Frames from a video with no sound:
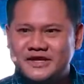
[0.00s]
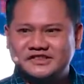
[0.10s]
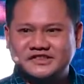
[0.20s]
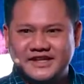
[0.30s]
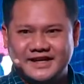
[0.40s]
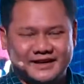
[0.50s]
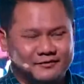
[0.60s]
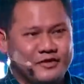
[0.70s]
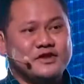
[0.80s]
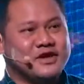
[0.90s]
is the
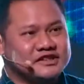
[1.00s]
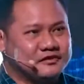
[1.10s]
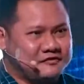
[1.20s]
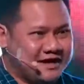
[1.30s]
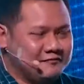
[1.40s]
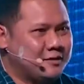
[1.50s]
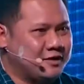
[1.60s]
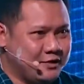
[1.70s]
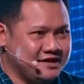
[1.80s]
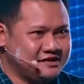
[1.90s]
when you raise a fund from
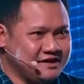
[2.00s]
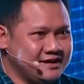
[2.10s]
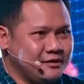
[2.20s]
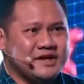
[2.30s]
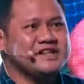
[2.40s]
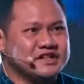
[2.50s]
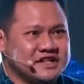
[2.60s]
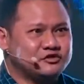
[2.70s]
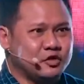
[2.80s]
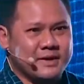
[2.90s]
the VC, what is the
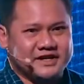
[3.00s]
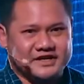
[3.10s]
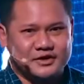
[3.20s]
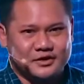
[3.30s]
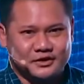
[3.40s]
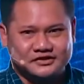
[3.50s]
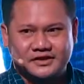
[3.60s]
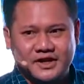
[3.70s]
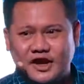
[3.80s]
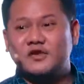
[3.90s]
instrument that you use?
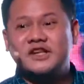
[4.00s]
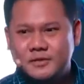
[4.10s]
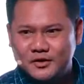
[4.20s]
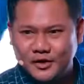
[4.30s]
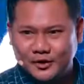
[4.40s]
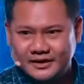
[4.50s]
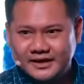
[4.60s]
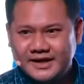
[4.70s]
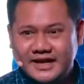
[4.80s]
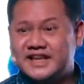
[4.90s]
Convertible note.
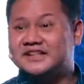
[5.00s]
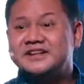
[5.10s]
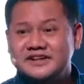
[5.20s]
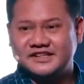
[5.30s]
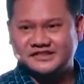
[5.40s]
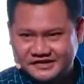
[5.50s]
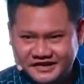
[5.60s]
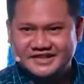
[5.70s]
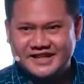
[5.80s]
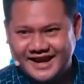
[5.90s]
It didn't exist
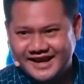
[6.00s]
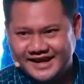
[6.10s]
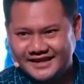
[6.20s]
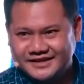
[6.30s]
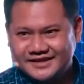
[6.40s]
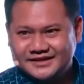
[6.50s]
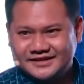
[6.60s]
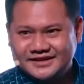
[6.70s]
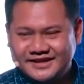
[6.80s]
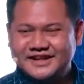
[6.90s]
in Thailand.
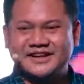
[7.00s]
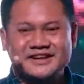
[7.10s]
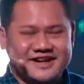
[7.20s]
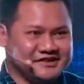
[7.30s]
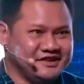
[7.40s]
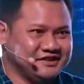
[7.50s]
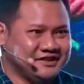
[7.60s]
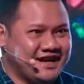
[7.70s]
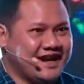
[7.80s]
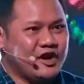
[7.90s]

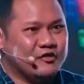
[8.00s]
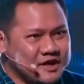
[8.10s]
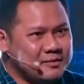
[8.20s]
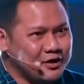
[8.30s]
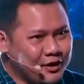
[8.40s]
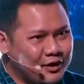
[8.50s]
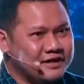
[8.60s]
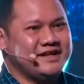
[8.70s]
Convertible note,